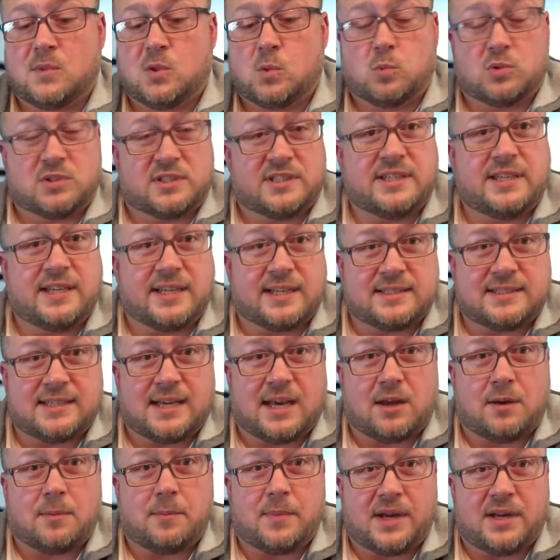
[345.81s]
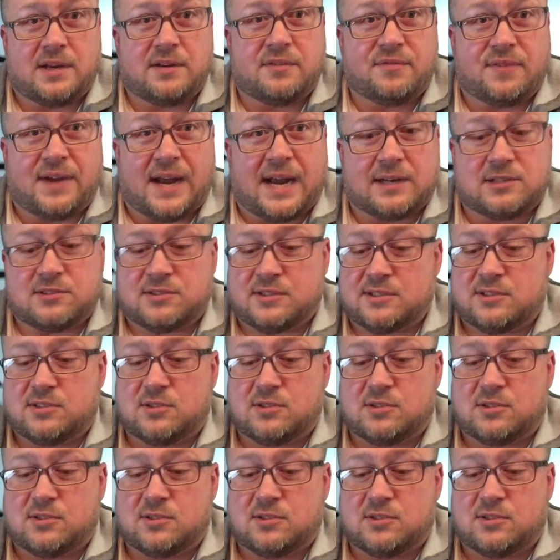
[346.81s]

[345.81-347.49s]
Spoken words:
was kicked out of manufacturing.